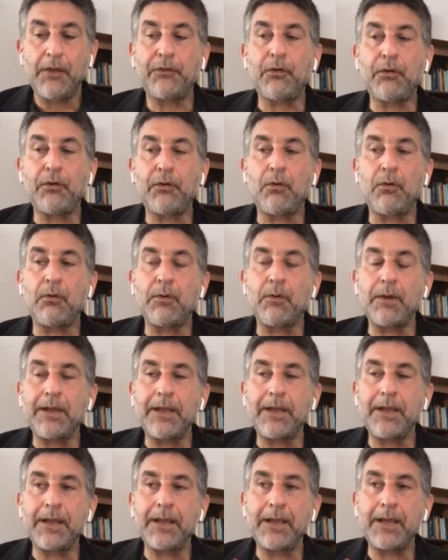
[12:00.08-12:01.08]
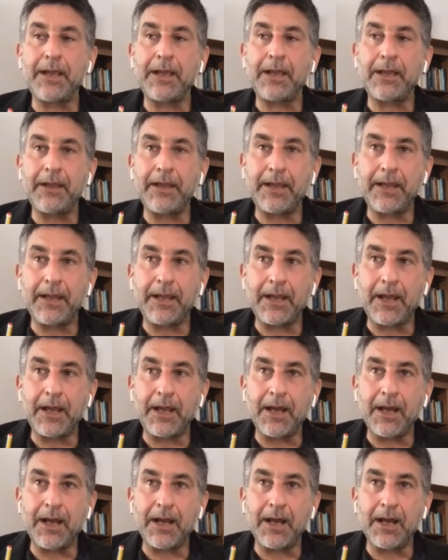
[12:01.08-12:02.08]
So
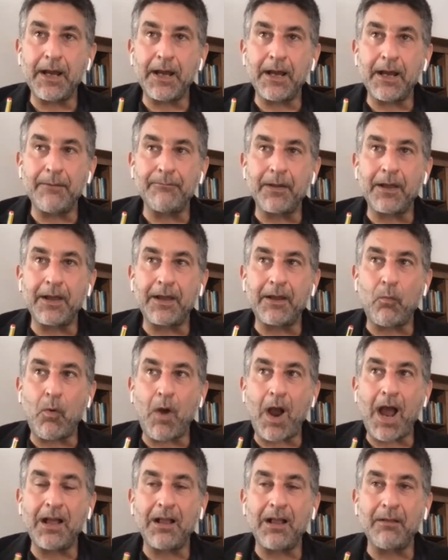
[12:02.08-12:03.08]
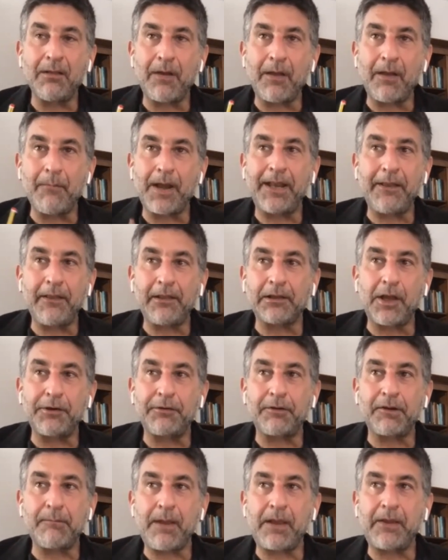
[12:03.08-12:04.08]
while money laundering may
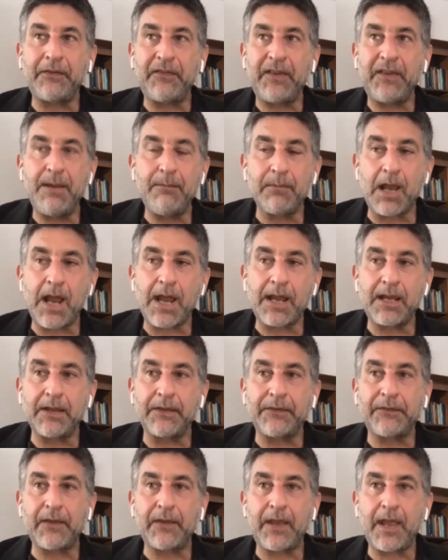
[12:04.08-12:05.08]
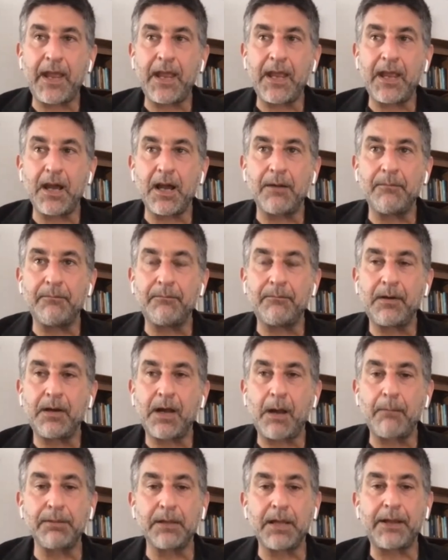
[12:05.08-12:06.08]
seem like it's a
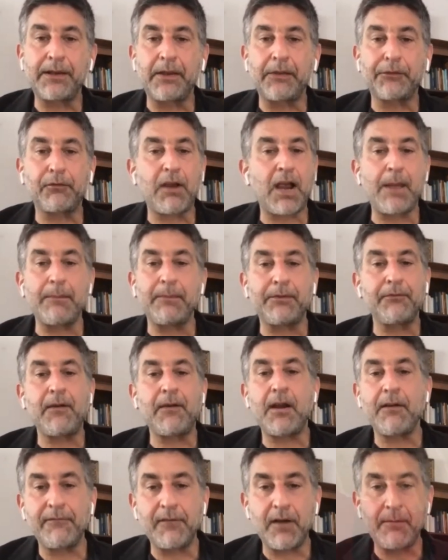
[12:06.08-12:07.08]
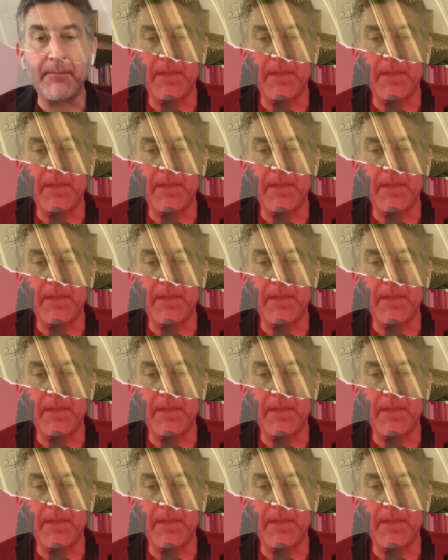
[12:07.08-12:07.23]
bloodless crime, it's far from it.